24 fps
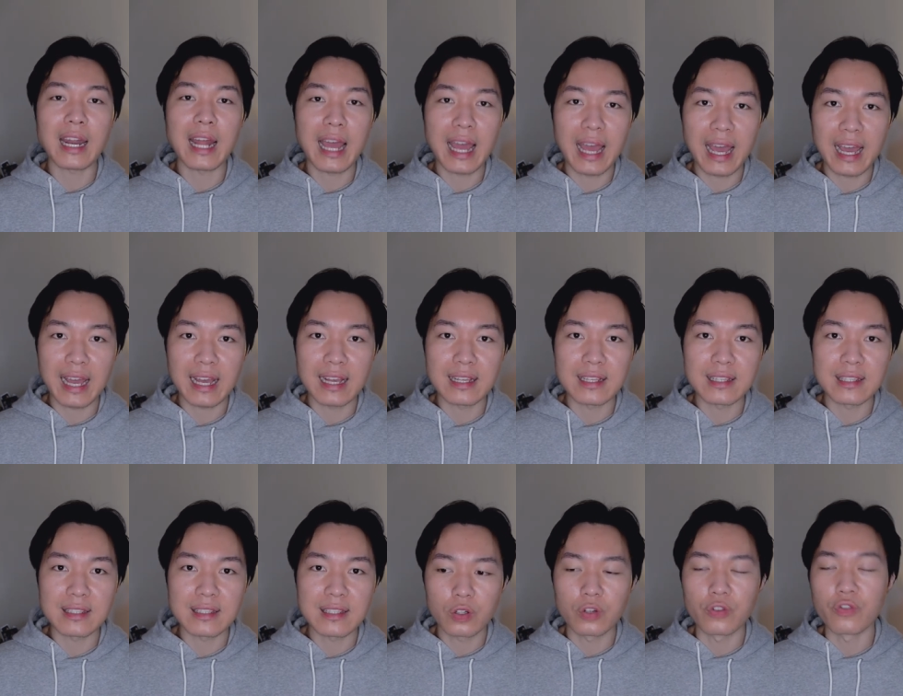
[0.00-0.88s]

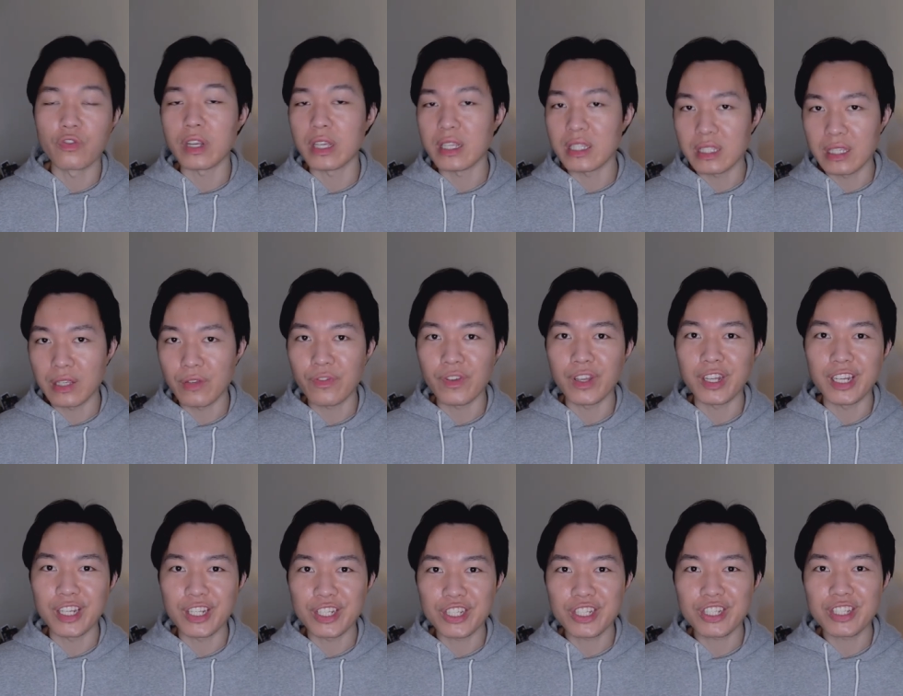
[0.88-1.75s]
as greasy
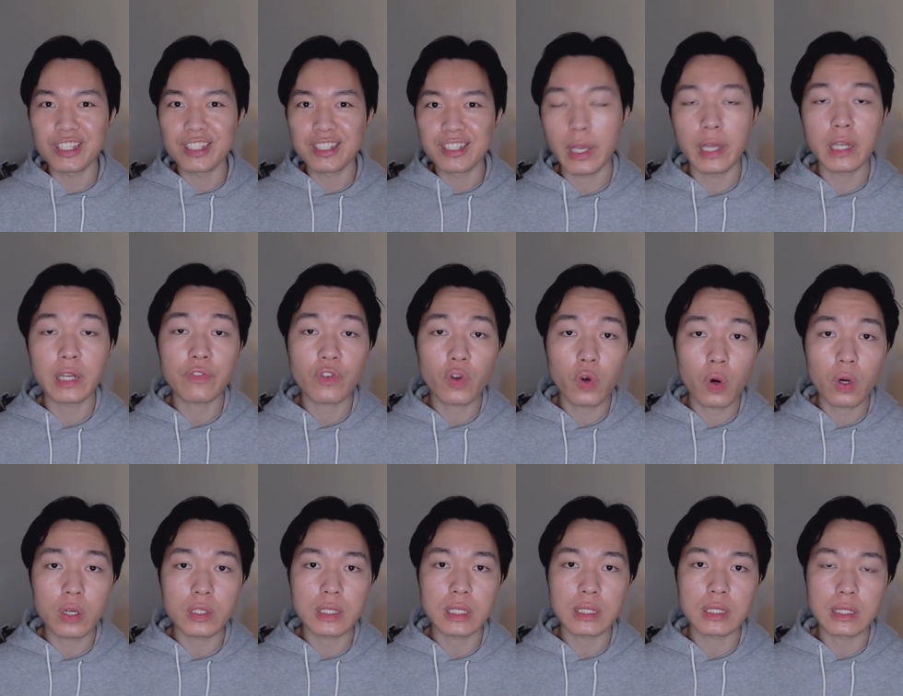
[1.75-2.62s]
finish. And of
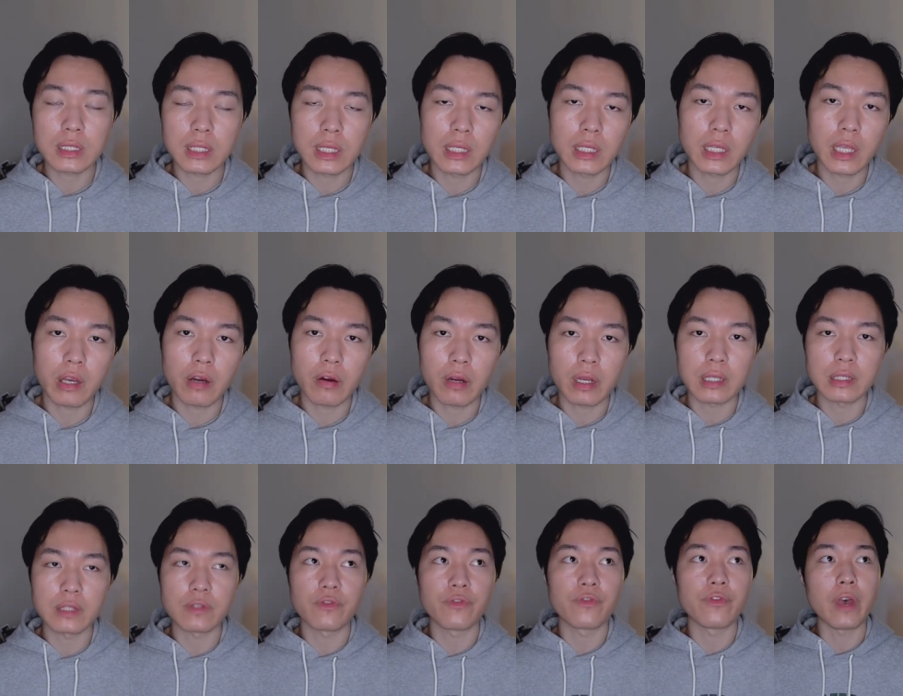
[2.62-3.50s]
course, skincare
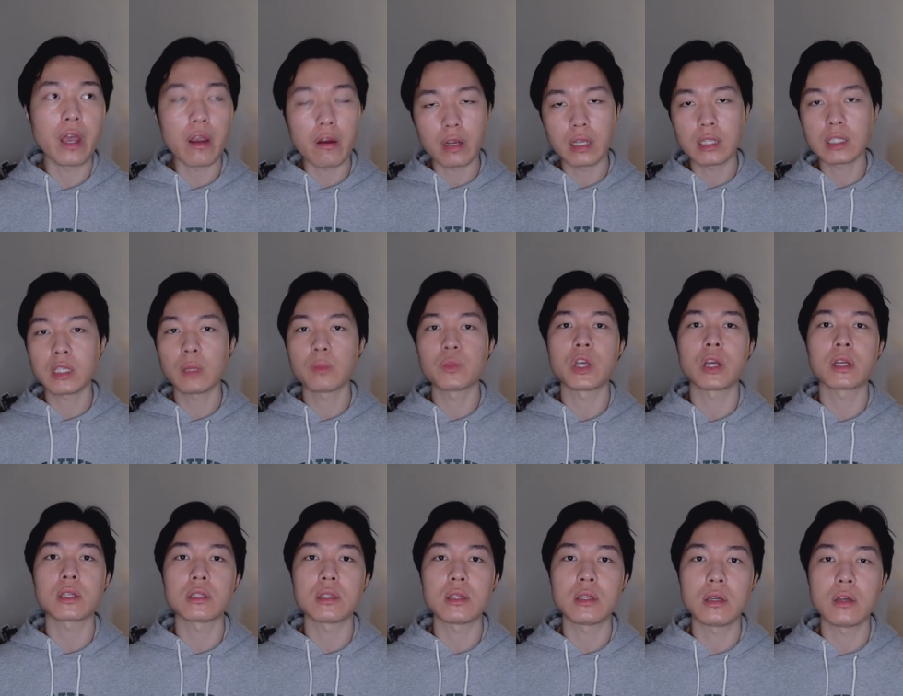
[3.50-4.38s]
is very
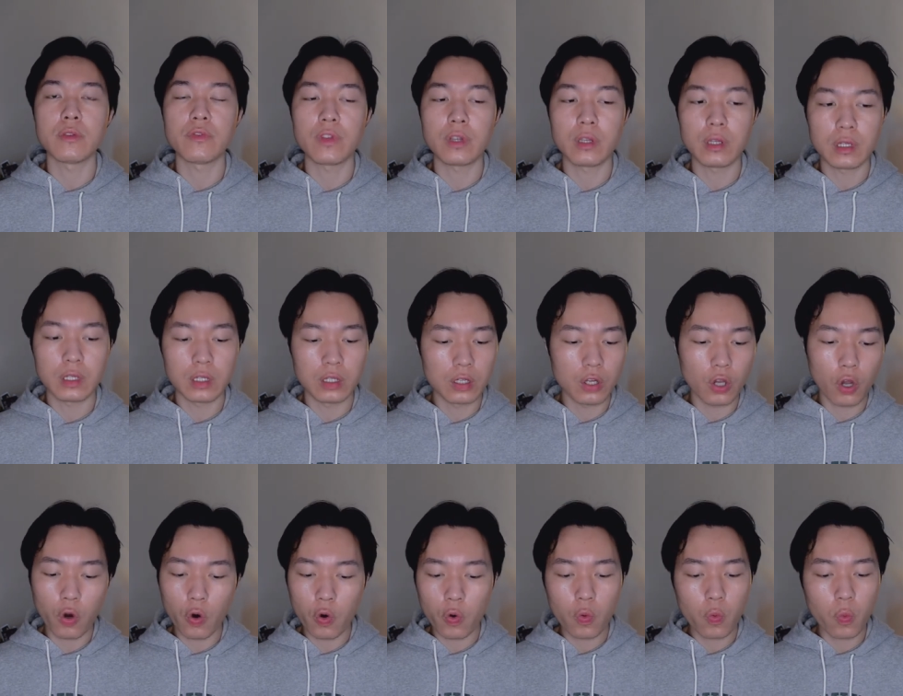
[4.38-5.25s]
subjective.
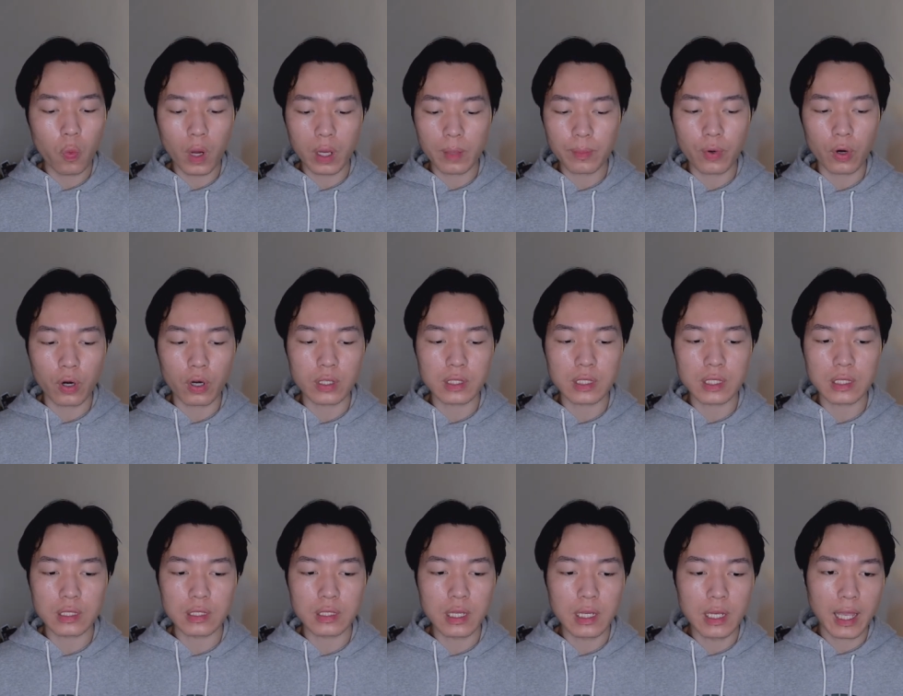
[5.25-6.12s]
No one
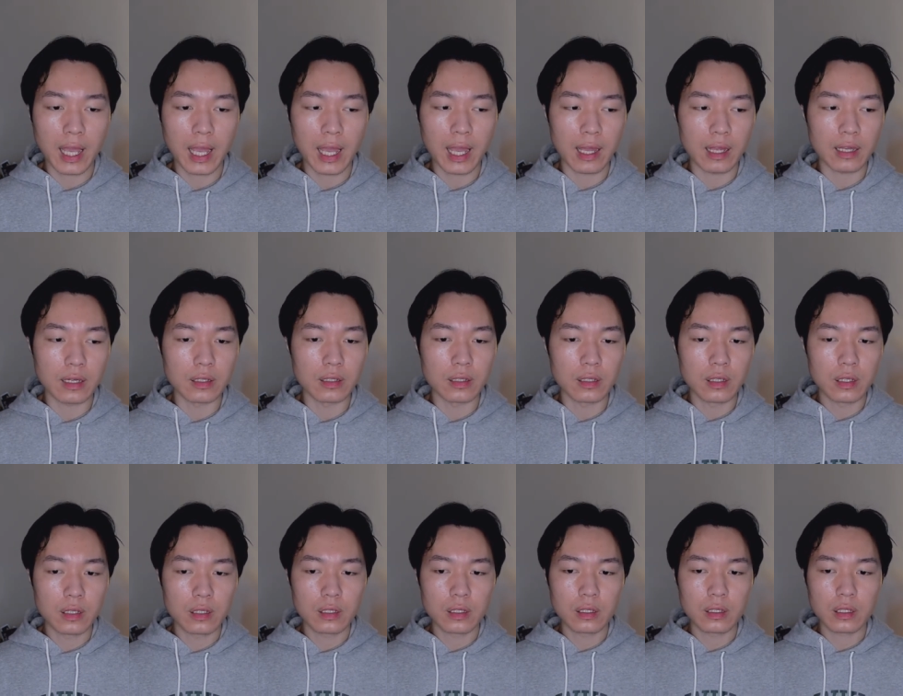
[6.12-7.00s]
person can
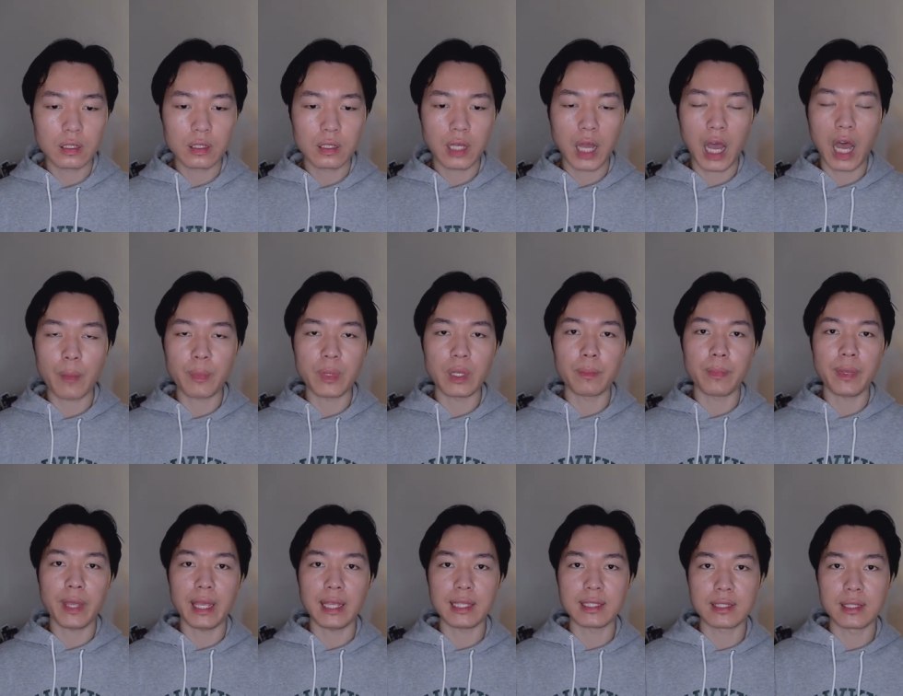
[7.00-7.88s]
copy and
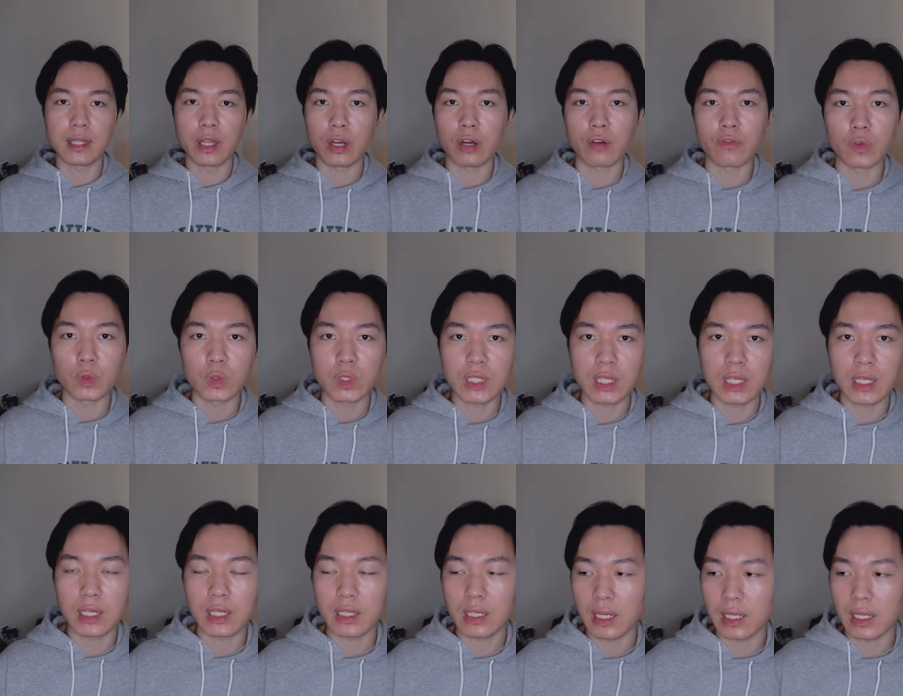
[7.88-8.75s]
paste their routine